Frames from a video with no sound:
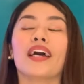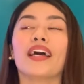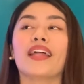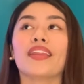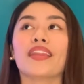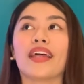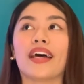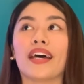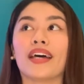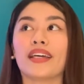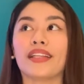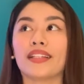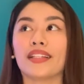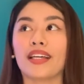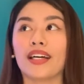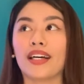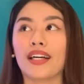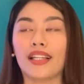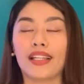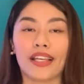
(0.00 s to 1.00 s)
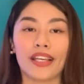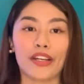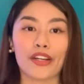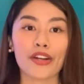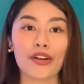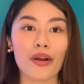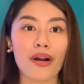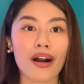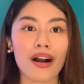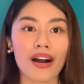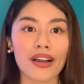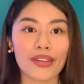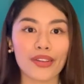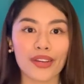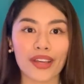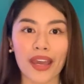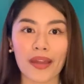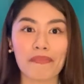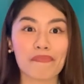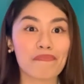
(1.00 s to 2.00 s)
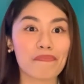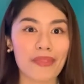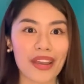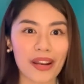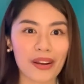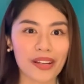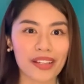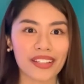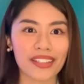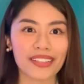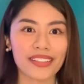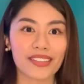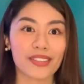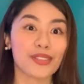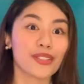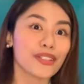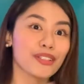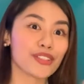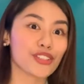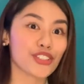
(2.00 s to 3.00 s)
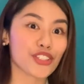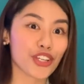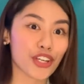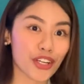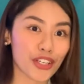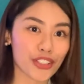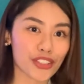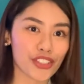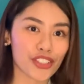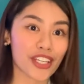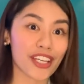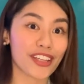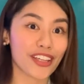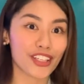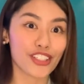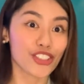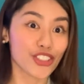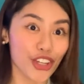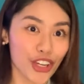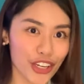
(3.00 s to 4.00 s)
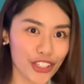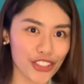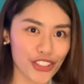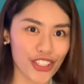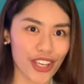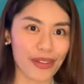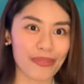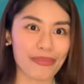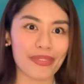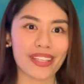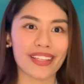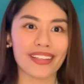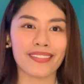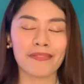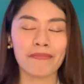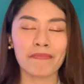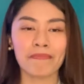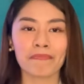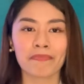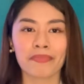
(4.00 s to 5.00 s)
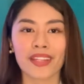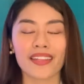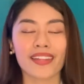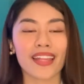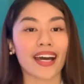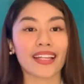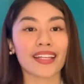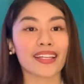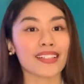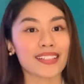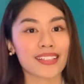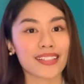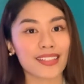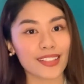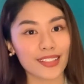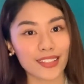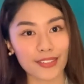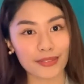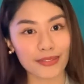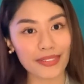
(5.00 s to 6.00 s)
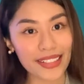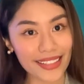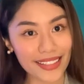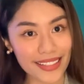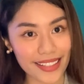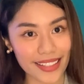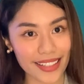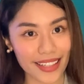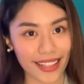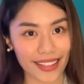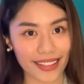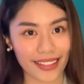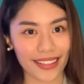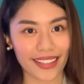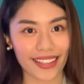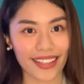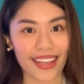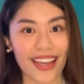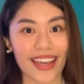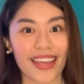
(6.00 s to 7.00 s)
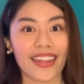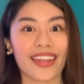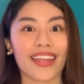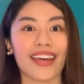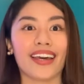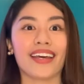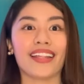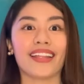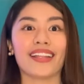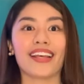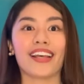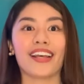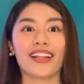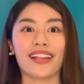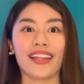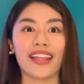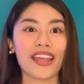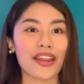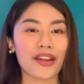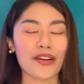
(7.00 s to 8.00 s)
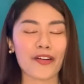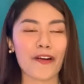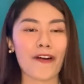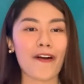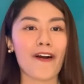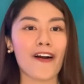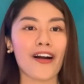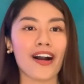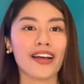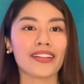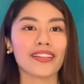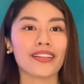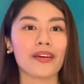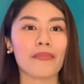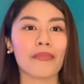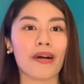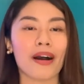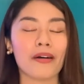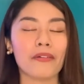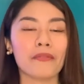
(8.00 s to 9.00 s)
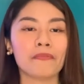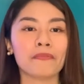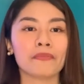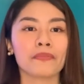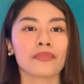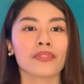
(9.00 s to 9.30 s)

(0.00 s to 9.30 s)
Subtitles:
And then later on, you get married to the church. In the church, I mean, that is still real estate. And then later on, diba,